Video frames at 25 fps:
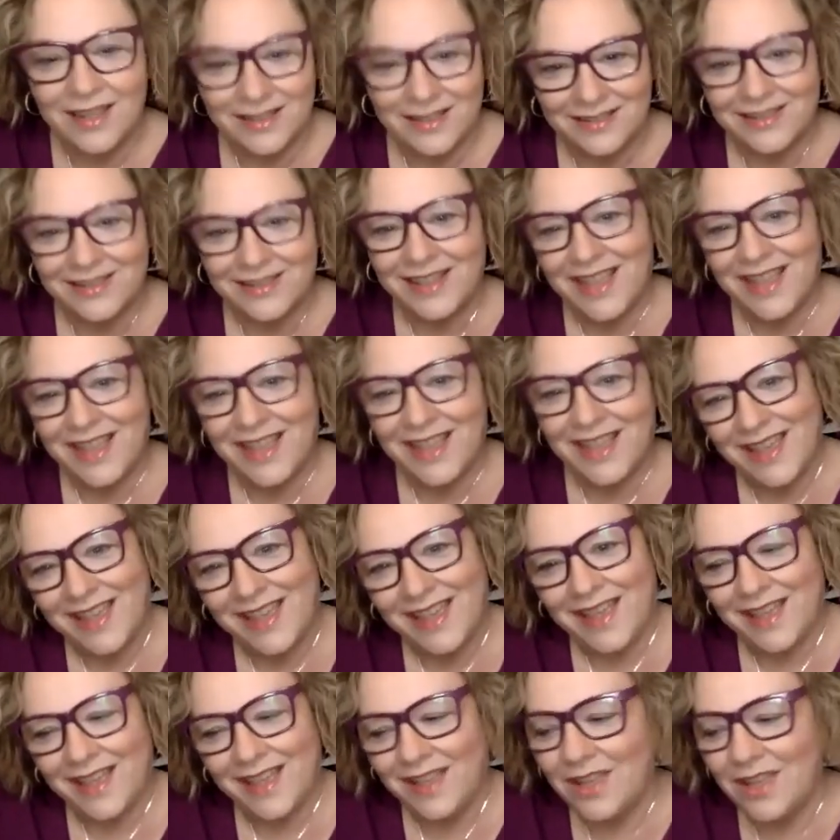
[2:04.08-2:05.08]

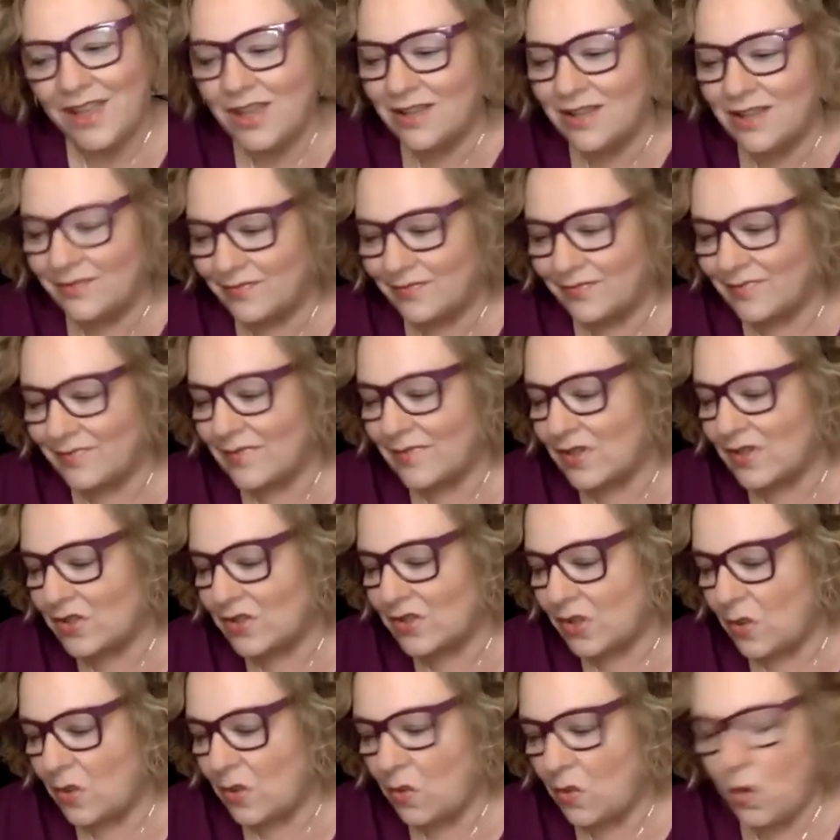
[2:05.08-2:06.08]
Yeah.
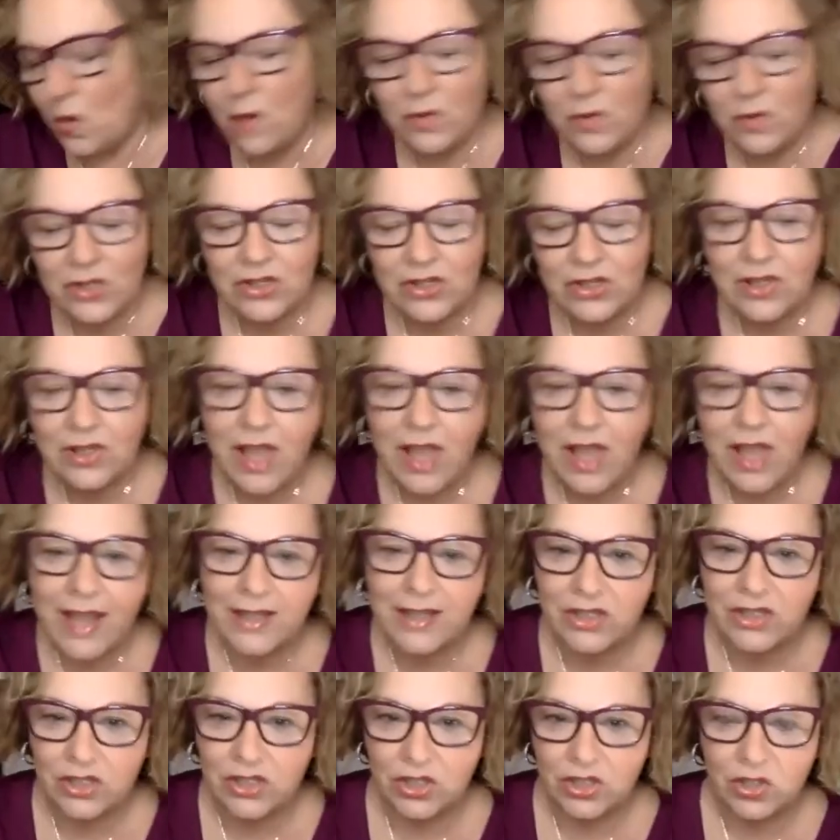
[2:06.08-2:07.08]
So what would you like
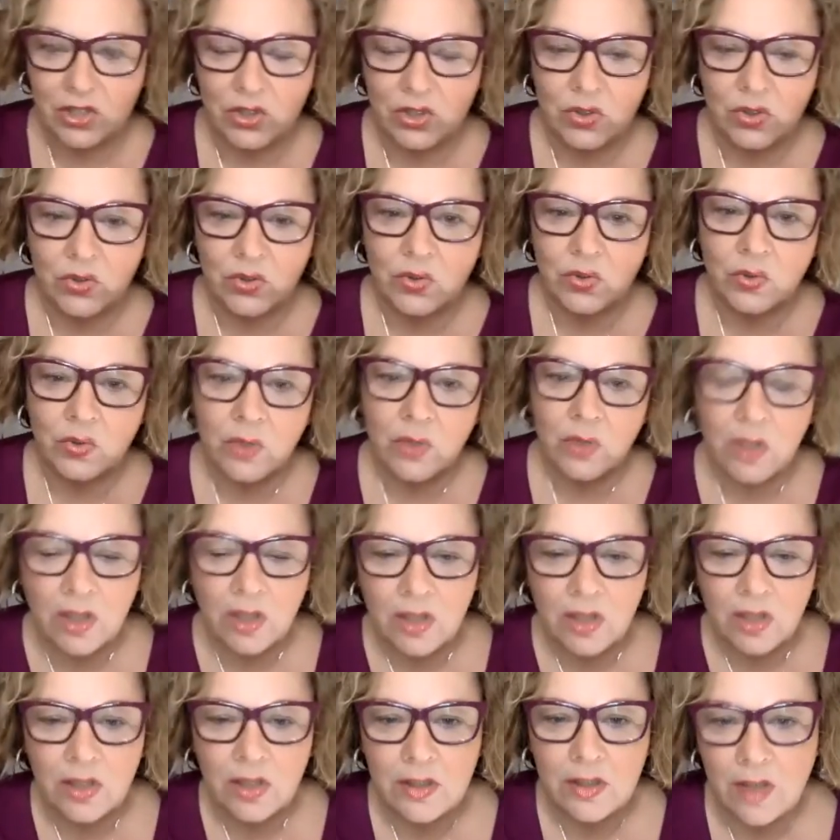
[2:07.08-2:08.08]
to
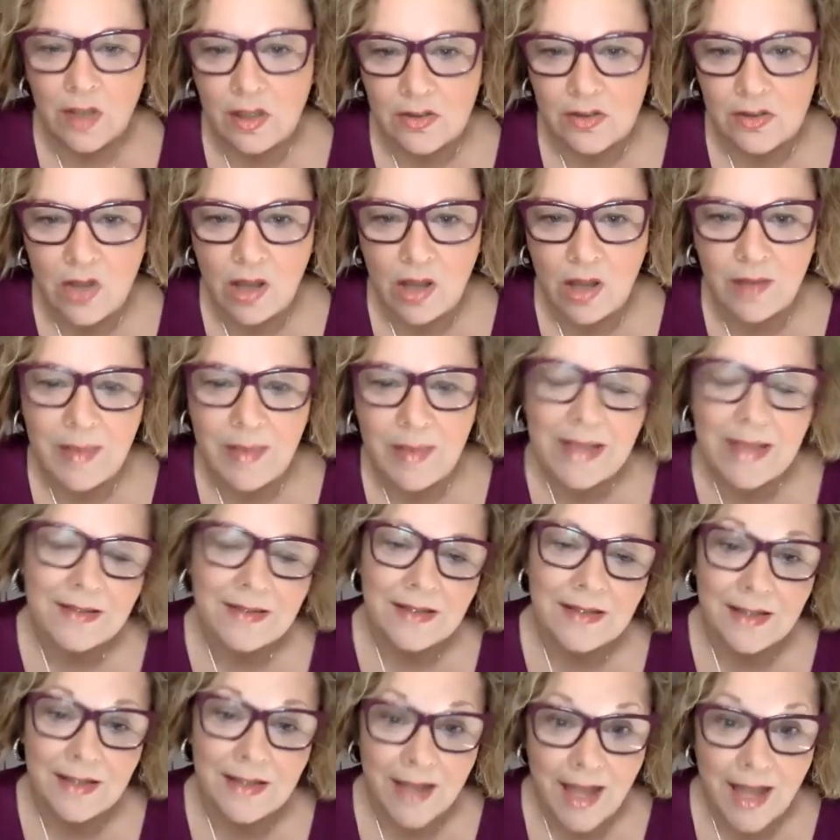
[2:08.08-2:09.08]
talk about
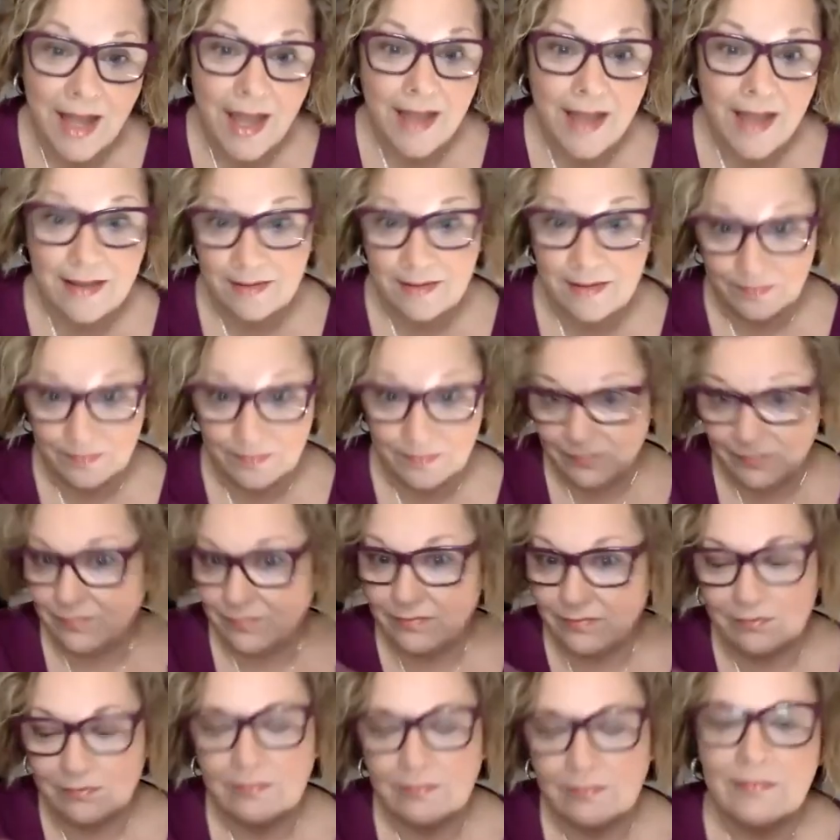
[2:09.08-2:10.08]
today?
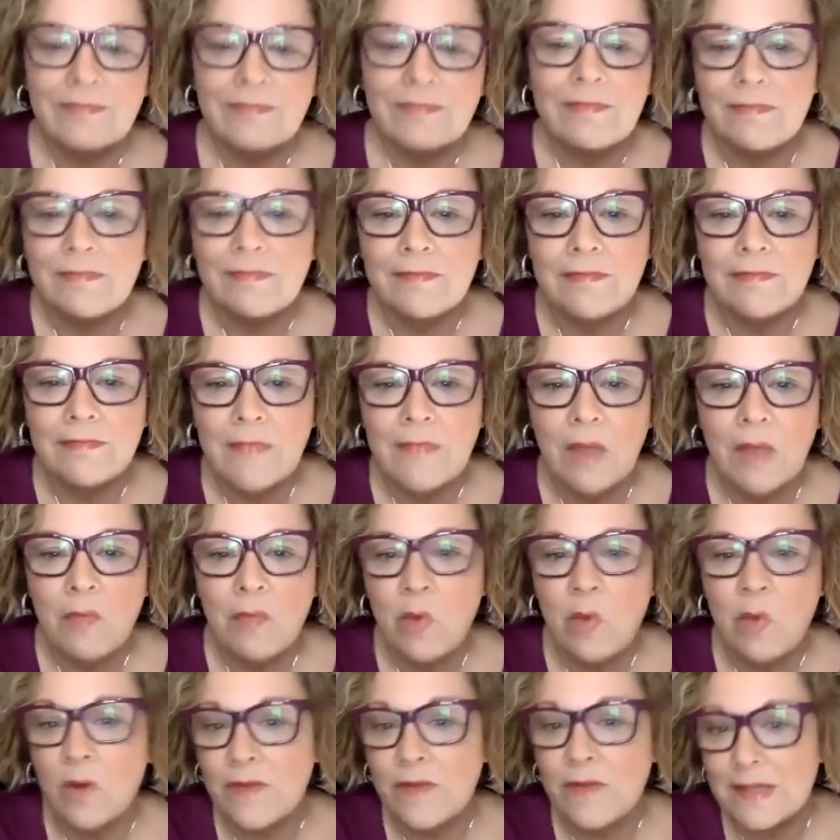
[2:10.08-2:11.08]

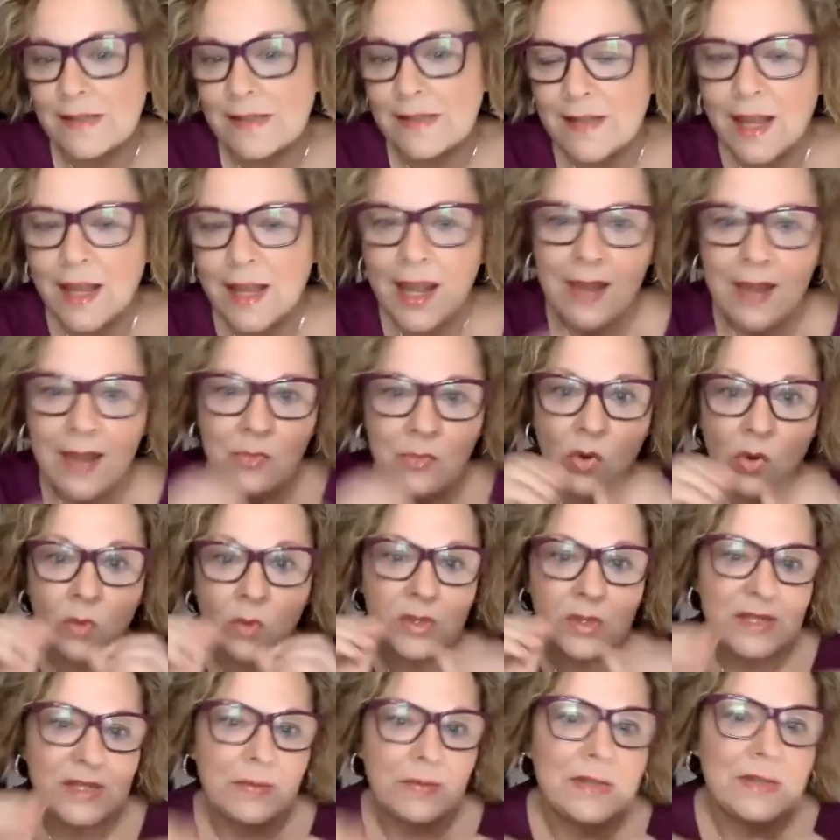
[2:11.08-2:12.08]
More of the same, more of a
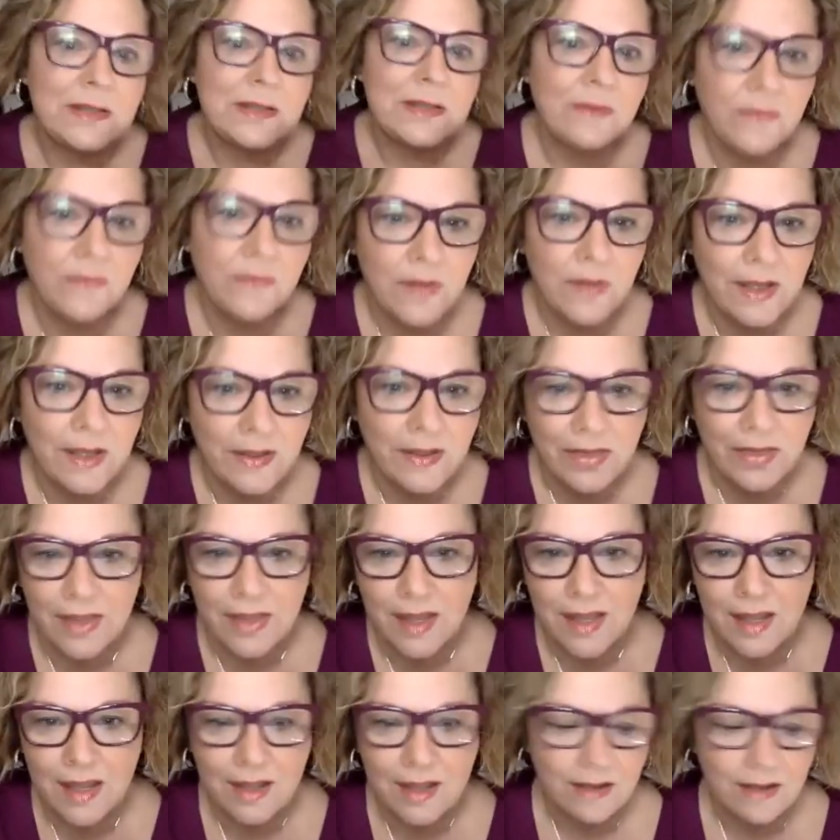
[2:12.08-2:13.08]
specific
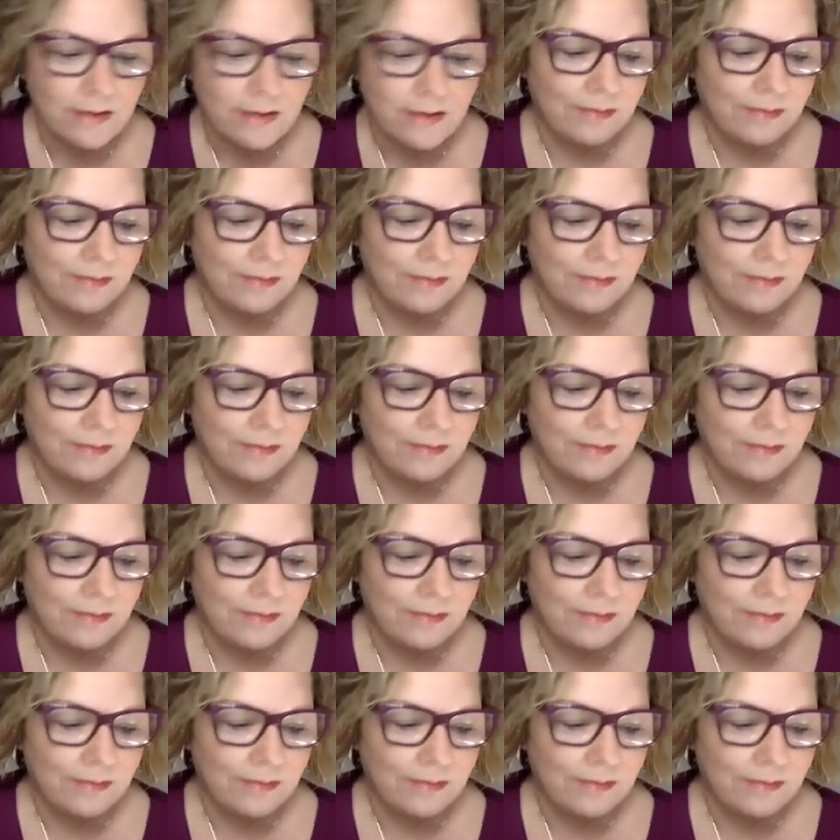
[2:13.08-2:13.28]
thing?